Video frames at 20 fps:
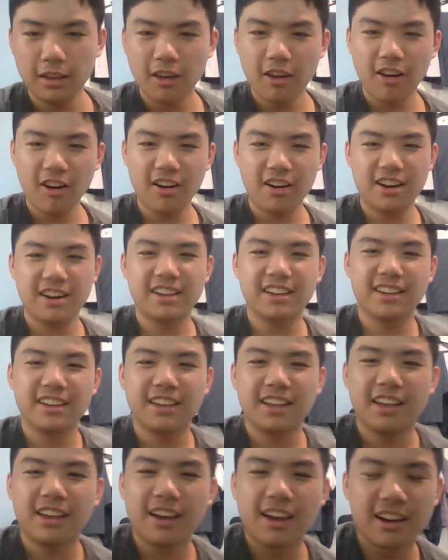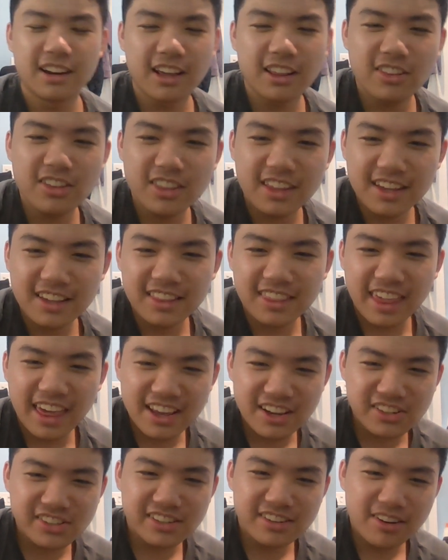Alright, another thing that
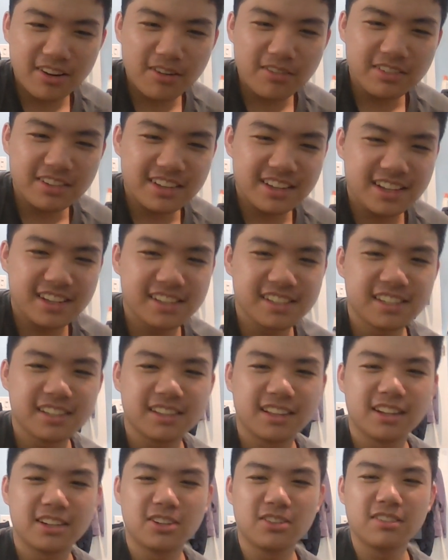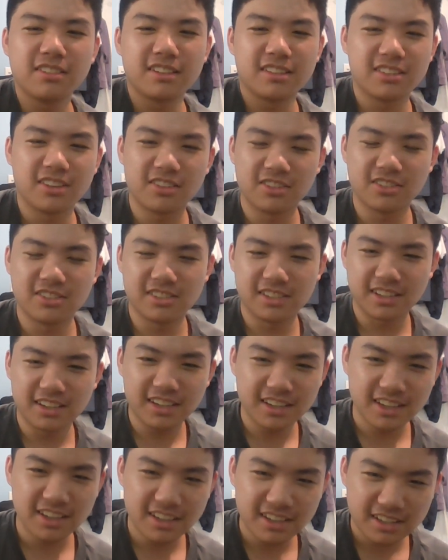you should know is the tuning you're using.
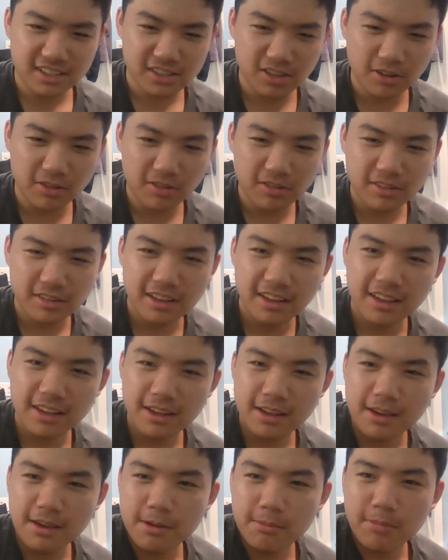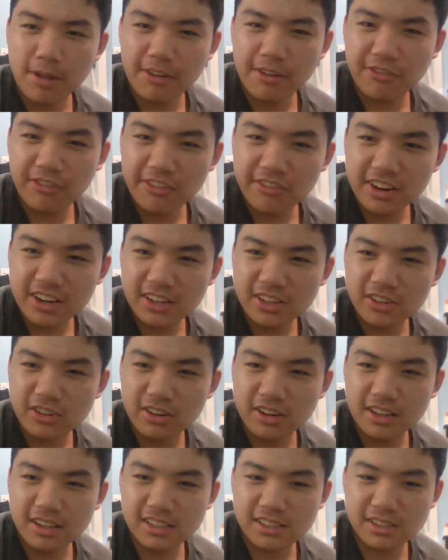So, my favorite
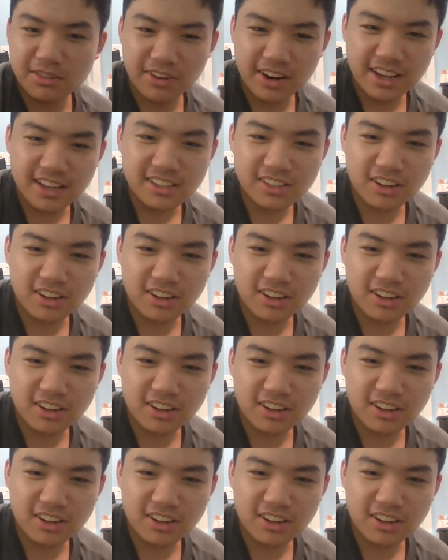tunings ranks